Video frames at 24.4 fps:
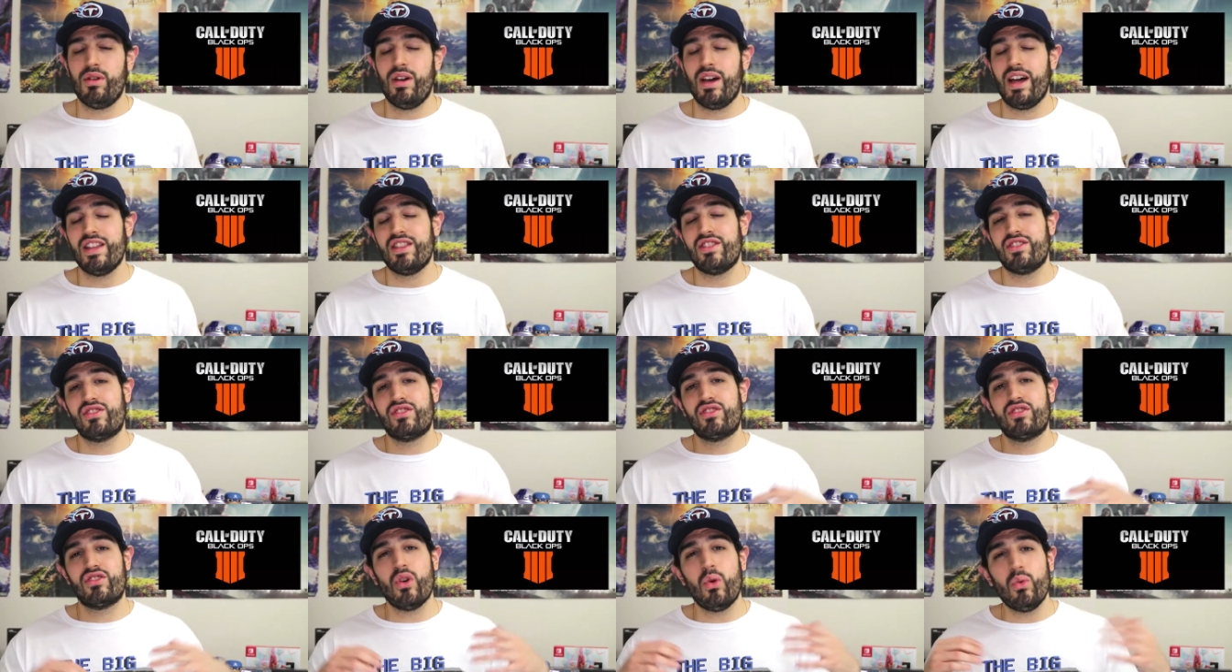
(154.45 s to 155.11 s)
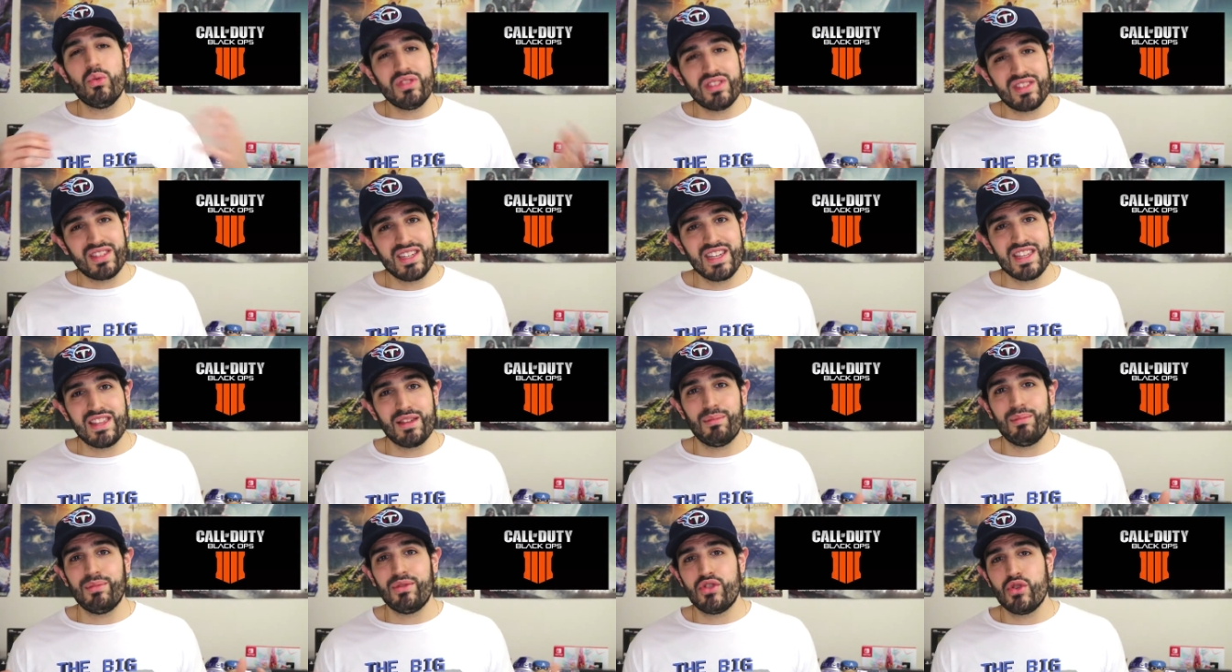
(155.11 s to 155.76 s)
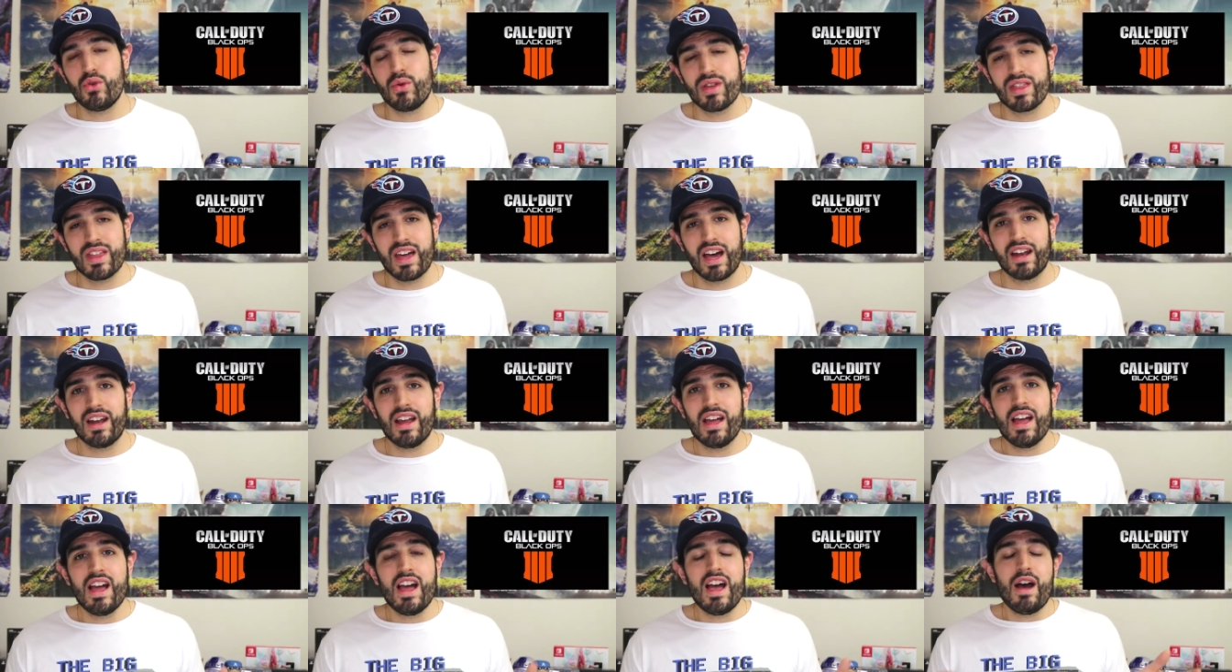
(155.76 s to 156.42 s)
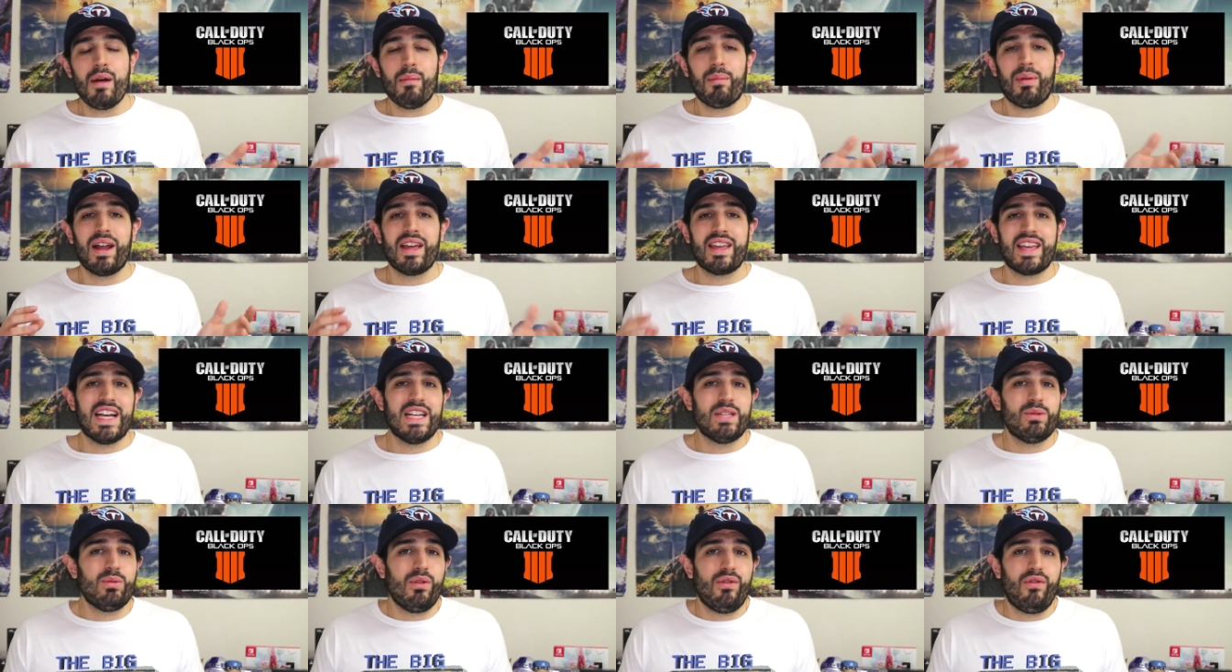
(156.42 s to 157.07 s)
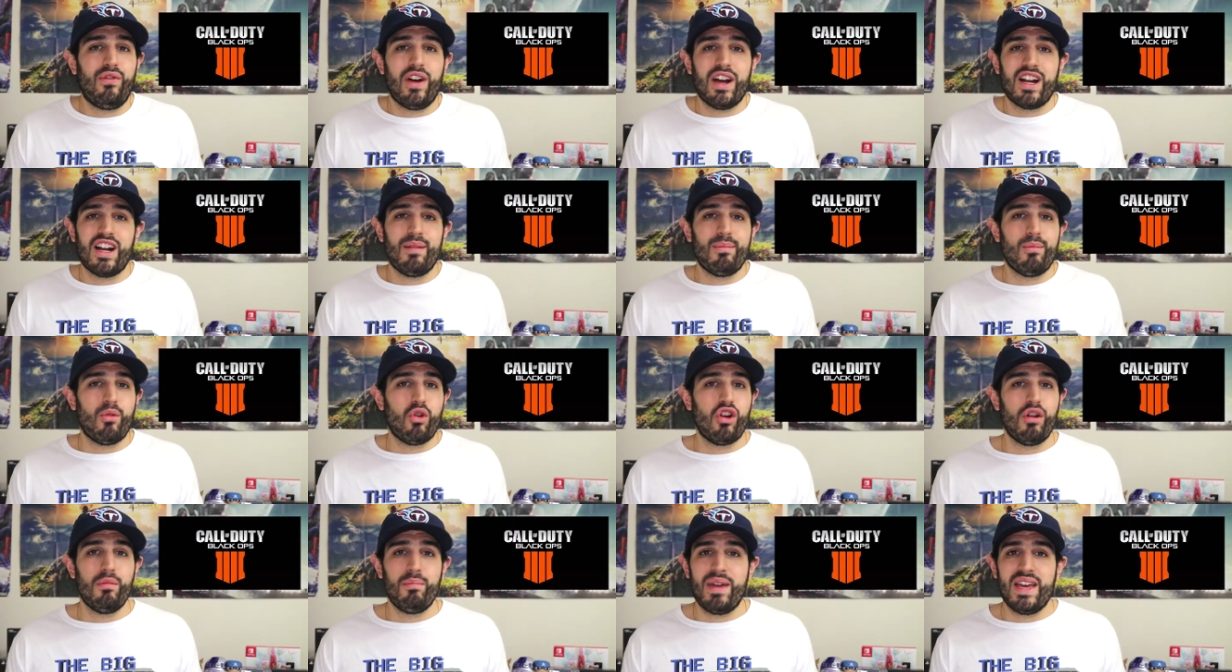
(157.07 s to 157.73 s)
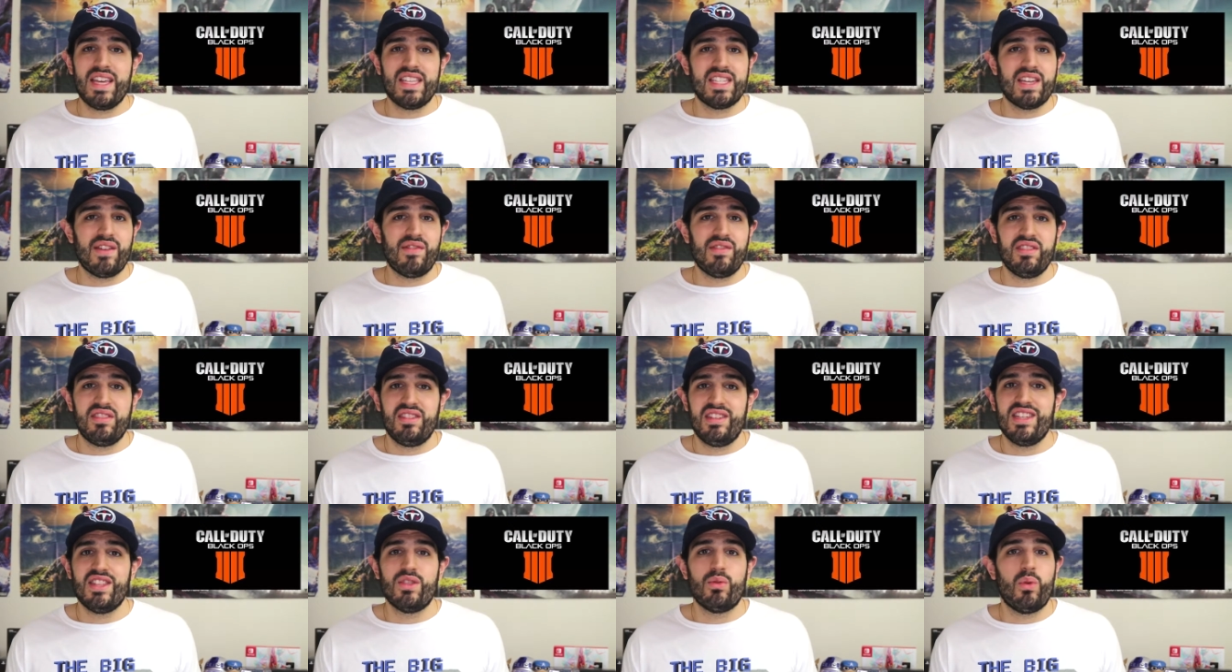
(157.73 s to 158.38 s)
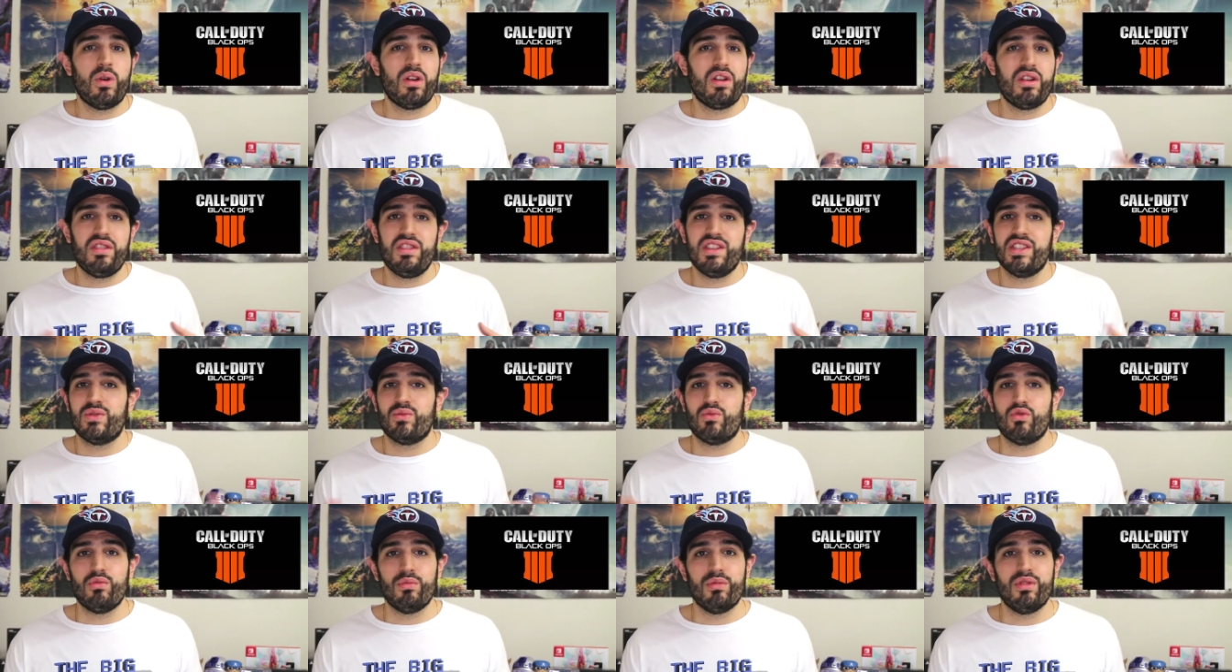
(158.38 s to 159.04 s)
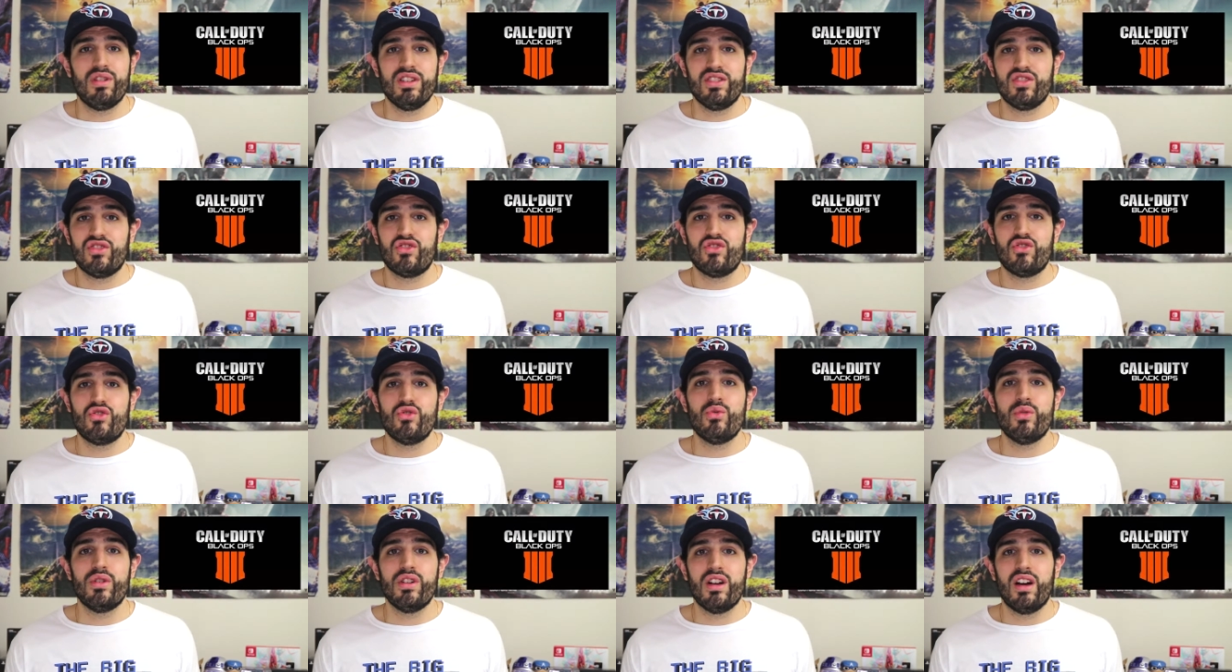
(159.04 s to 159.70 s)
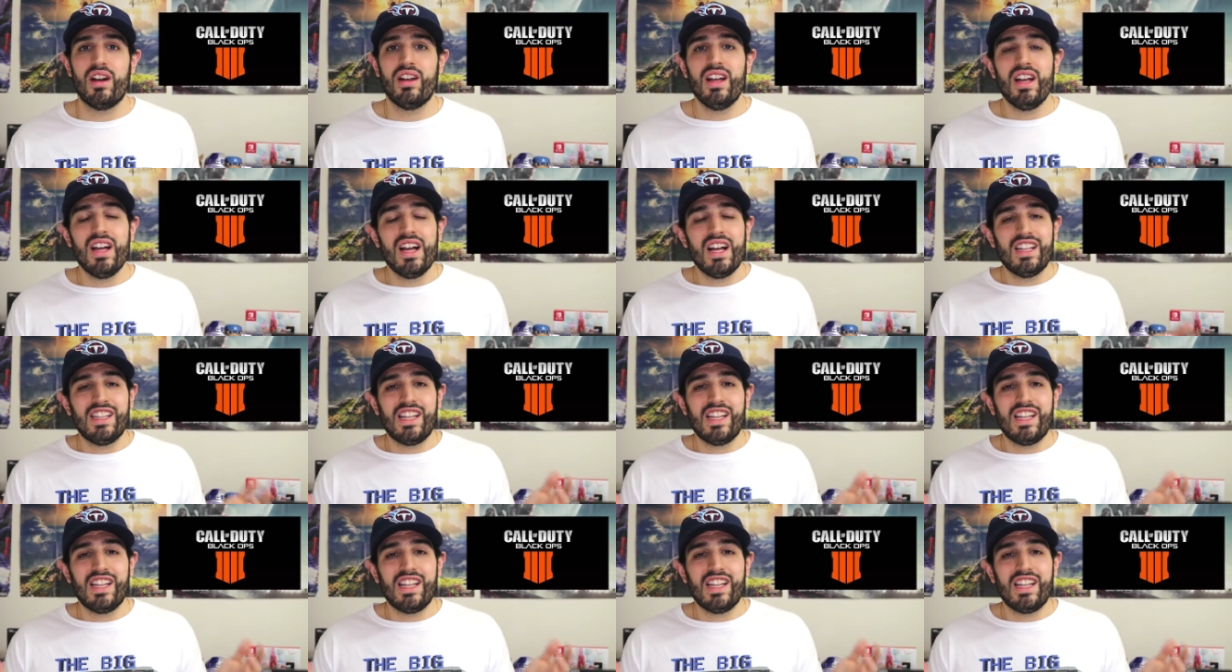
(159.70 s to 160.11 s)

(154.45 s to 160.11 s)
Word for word: I don't see them doing that, but I guess we'll find out more on May 17th whether this rumor is true or not.